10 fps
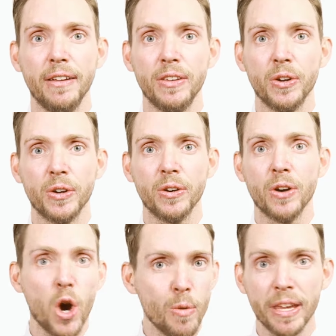your
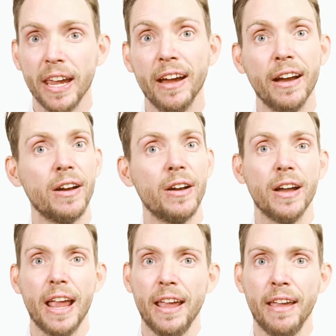home
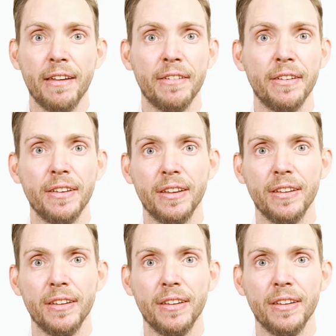care and